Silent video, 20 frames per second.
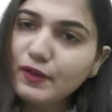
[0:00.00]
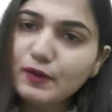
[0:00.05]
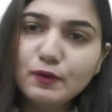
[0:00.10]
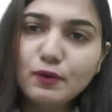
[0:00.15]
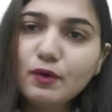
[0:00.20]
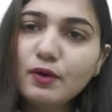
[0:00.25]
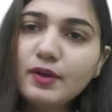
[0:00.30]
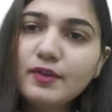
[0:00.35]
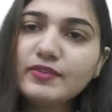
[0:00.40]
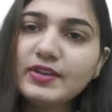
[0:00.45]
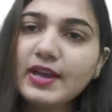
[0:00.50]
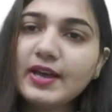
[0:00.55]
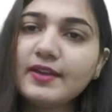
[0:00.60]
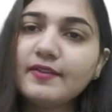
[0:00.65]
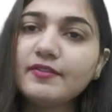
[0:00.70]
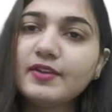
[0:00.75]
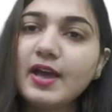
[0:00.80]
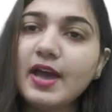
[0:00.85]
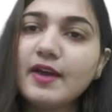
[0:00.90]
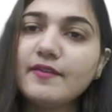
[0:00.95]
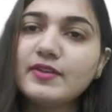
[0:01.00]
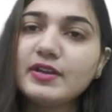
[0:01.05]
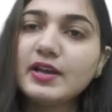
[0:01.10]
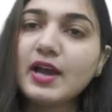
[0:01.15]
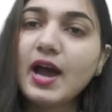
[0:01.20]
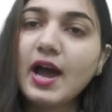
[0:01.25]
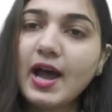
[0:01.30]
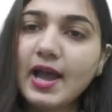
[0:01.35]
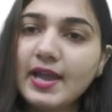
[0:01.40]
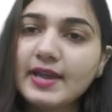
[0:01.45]
We know we are
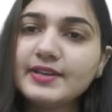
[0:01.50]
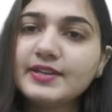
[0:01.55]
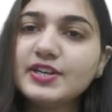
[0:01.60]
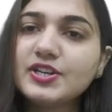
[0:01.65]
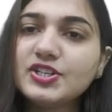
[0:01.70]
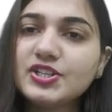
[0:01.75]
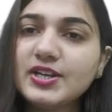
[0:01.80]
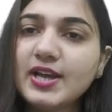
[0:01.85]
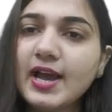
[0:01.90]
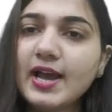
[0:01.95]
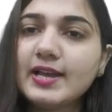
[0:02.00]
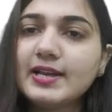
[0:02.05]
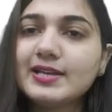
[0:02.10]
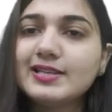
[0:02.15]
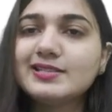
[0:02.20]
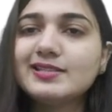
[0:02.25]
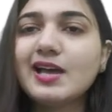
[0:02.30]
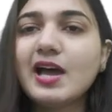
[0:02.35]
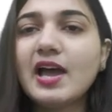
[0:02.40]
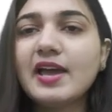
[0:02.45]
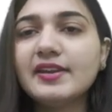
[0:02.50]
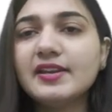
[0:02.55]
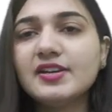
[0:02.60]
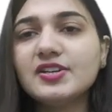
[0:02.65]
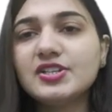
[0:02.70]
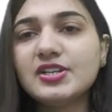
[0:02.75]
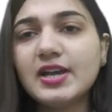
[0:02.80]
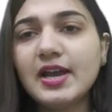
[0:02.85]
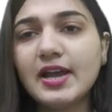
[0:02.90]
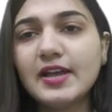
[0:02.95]
having high energy ions. High
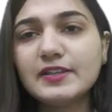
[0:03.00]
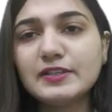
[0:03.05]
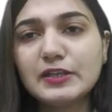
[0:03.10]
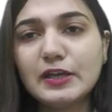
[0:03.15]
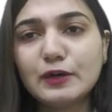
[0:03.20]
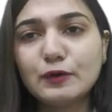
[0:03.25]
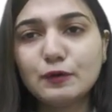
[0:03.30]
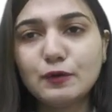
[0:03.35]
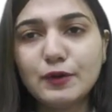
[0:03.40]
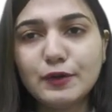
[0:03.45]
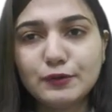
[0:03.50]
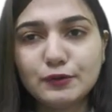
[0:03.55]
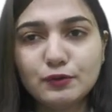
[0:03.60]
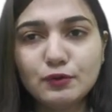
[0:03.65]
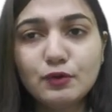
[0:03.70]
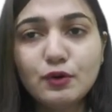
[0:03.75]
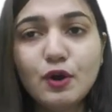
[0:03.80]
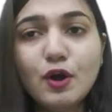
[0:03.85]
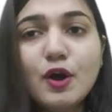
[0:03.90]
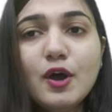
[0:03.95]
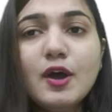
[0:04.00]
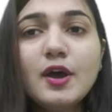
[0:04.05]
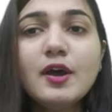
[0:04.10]
energy ions are going to